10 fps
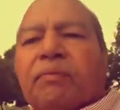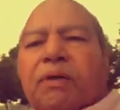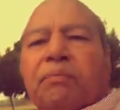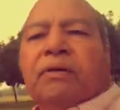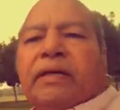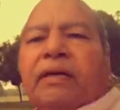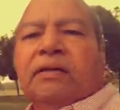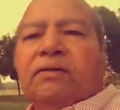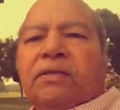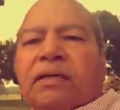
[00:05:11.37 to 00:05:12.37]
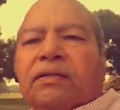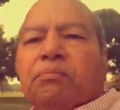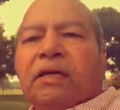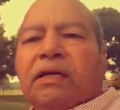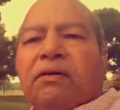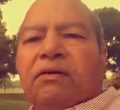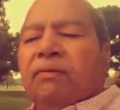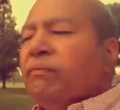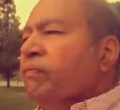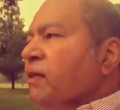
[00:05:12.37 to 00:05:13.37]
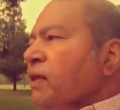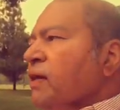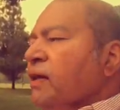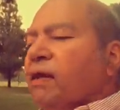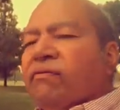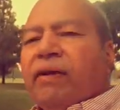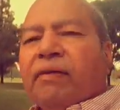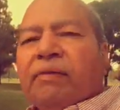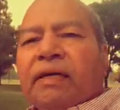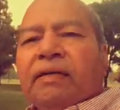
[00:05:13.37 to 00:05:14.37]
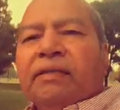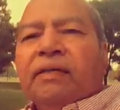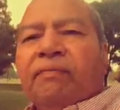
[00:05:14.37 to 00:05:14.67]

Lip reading: people that are using speed or amphetamines,